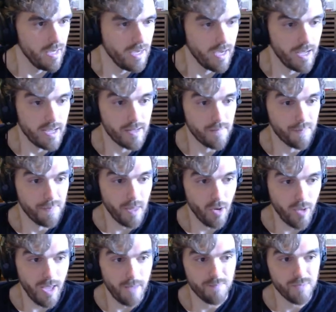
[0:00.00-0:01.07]

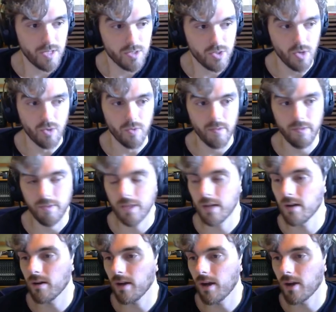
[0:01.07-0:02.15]
Okay, so
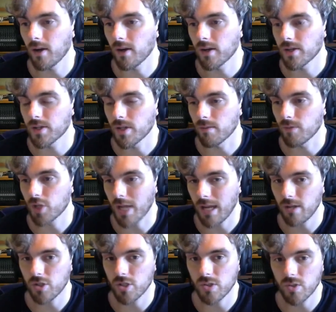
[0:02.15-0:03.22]
there are some
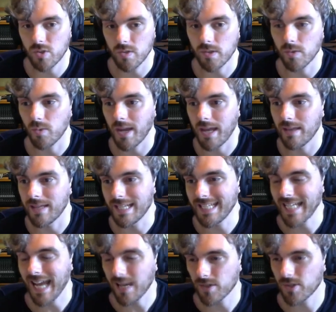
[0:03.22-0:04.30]
changes to the way that
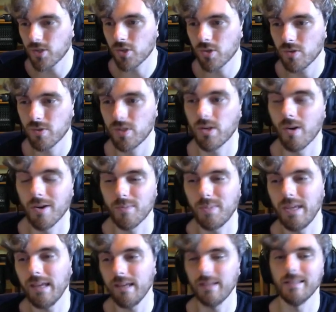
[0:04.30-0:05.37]
textures are
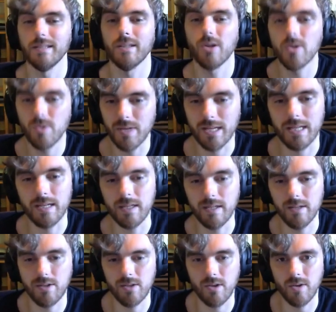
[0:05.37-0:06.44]
being loaded.
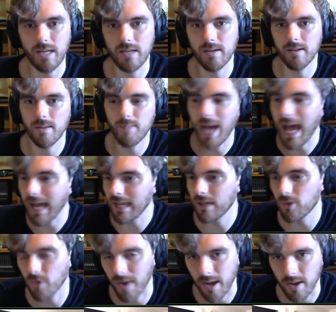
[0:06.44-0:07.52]
So in the
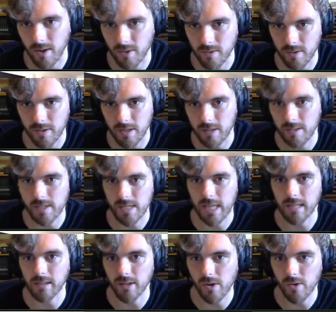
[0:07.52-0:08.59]
background, there is
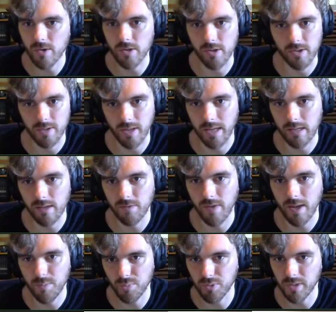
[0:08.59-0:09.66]
a loader. Like if
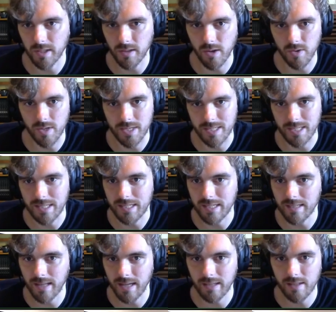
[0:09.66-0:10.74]
I preload a
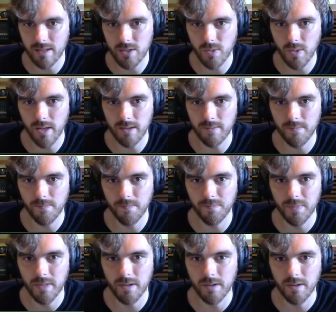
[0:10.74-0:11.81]
scene like this one,
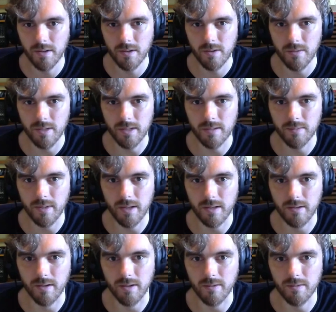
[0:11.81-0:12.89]
well, I
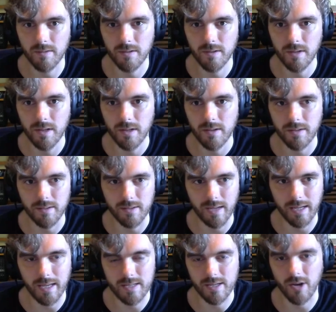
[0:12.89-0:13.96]
don't know.
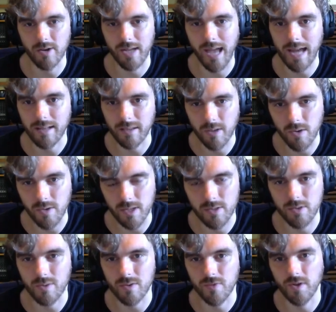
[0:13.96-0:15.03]
I guess I already had it loaded,
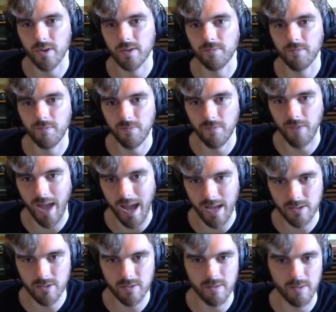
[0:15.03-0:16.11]
so it's very
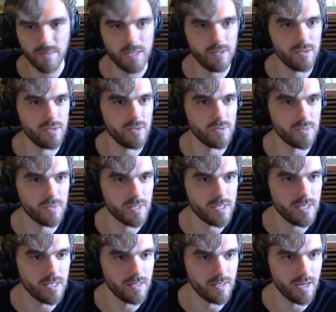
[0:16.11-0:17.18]
fast. Let me do a
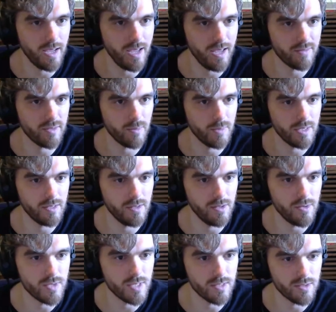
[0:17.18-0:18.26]
scene that I haven't been
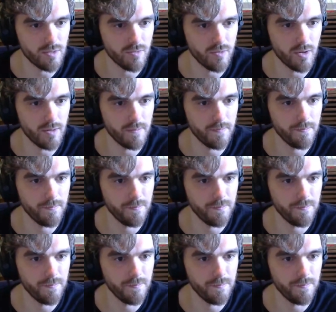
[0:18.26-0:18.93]
using so far.